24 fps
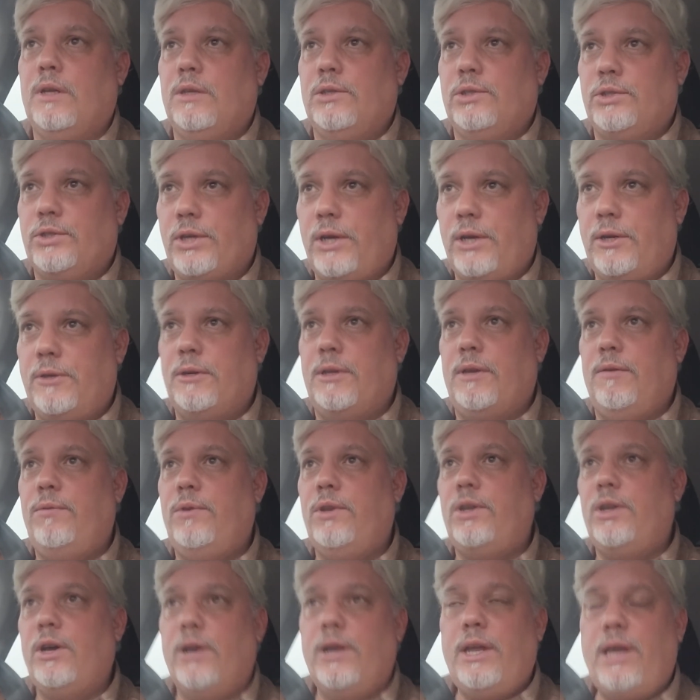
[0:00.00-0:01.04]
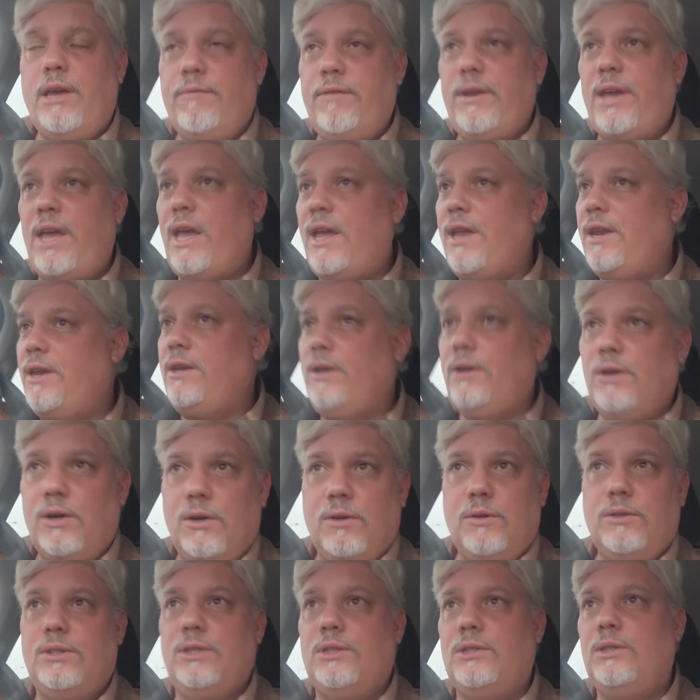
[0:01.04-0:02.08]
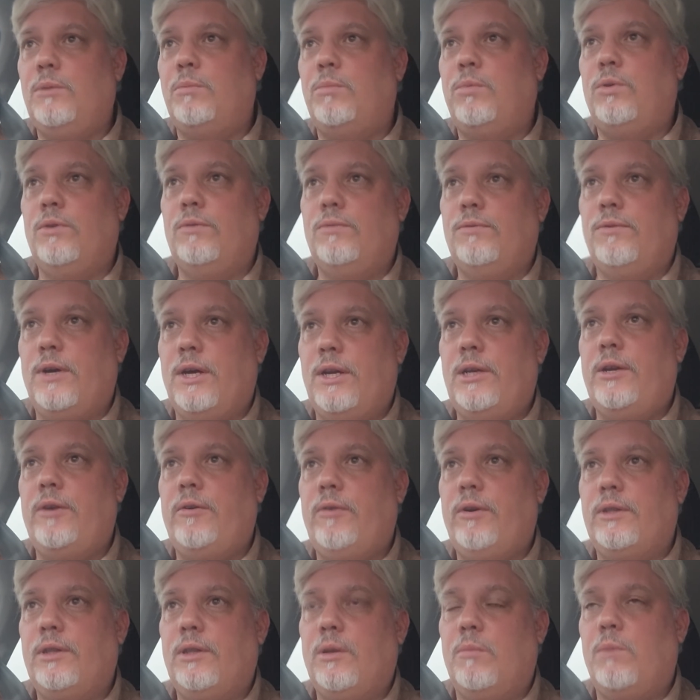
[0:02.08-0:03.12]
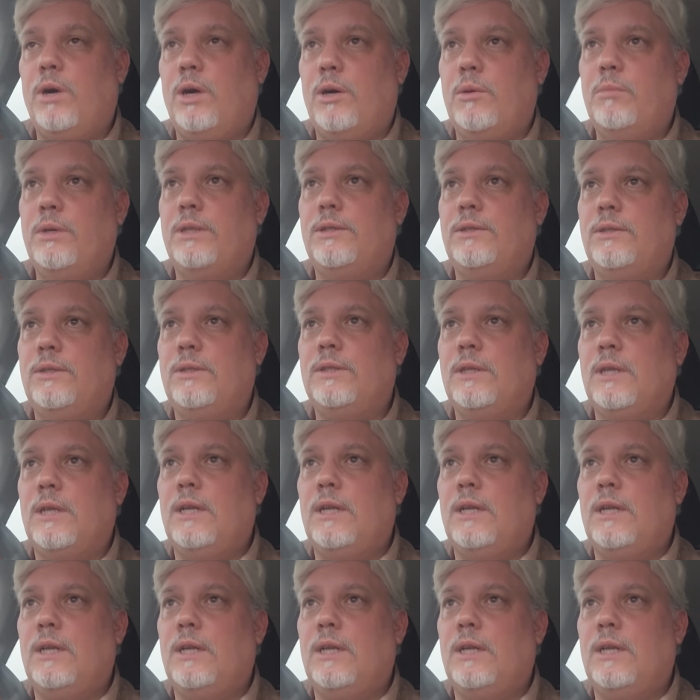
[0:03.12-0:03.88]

So if you don't have any gold in your portfolio at the moment,